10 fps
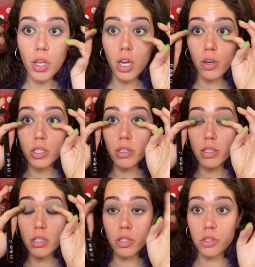Okay, so this
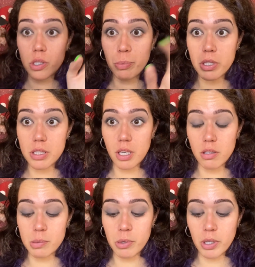is our super subtle
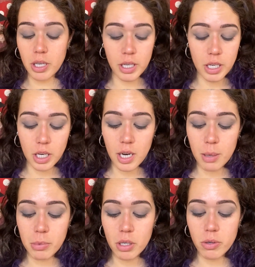smoky eye here.
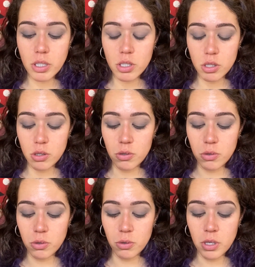I'm going
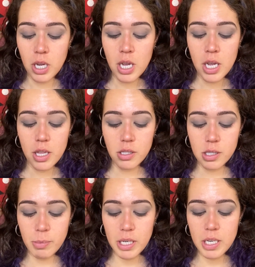to, this is
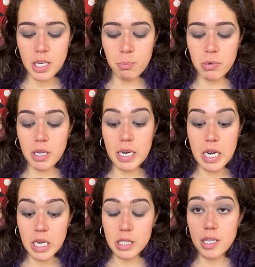my
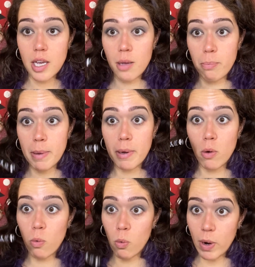NYX Epic
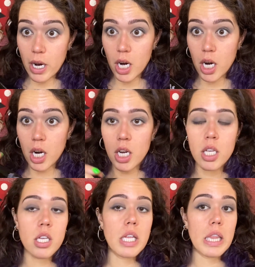Wear
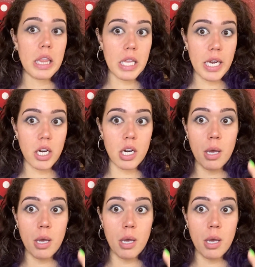liner.